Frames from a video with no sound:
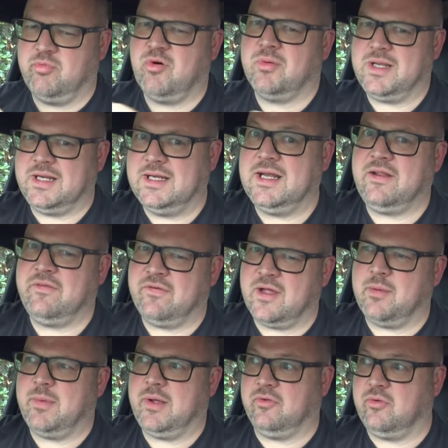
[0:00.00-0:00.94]
probably nearly
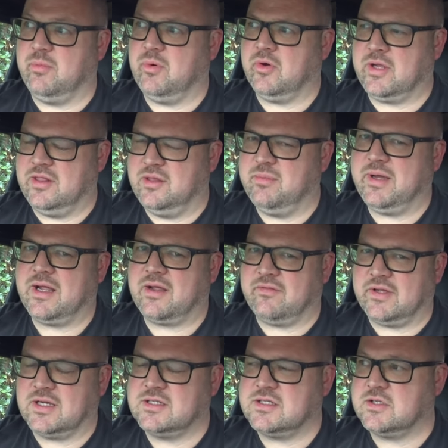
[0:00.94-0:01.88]
fit a mountain bike in the back
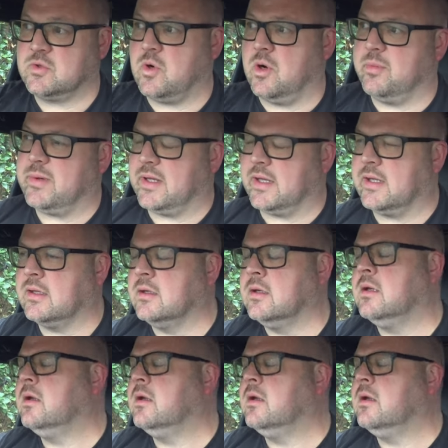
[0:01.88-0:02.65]
of it because it's quite big.